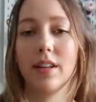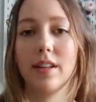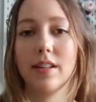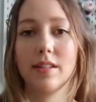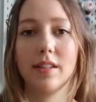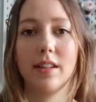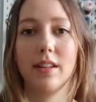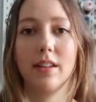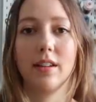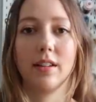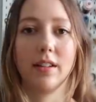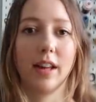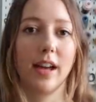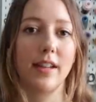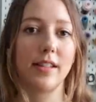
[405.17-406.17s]
easy
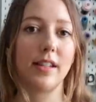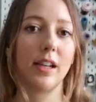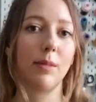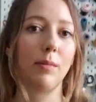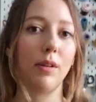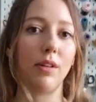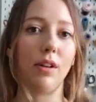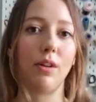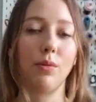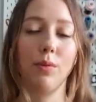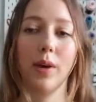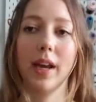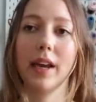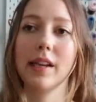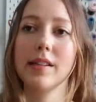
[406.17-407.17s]
elastic pull-on
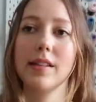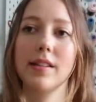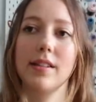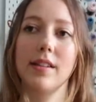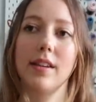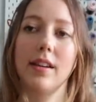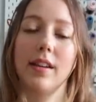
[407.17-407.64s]
waist.